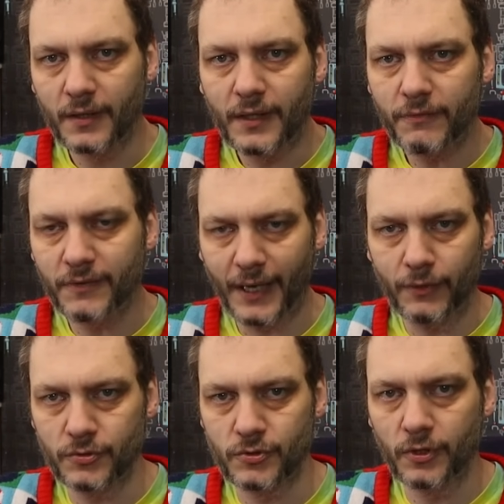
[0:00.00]
and even
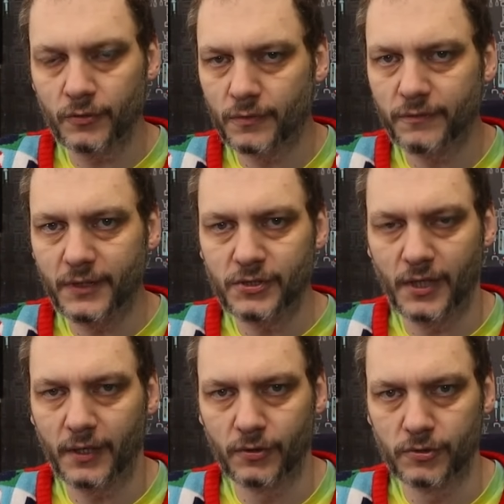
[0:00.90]
how to talk to a V
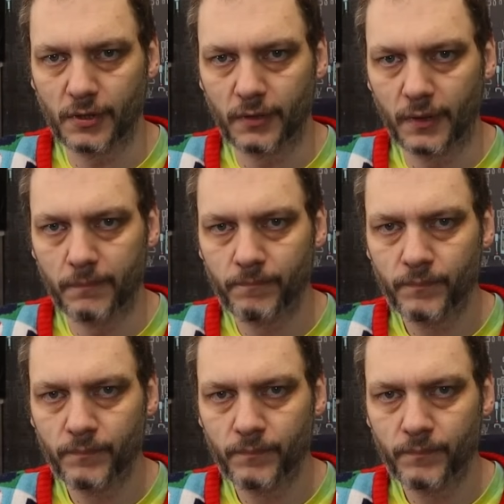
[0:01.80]
G A controller.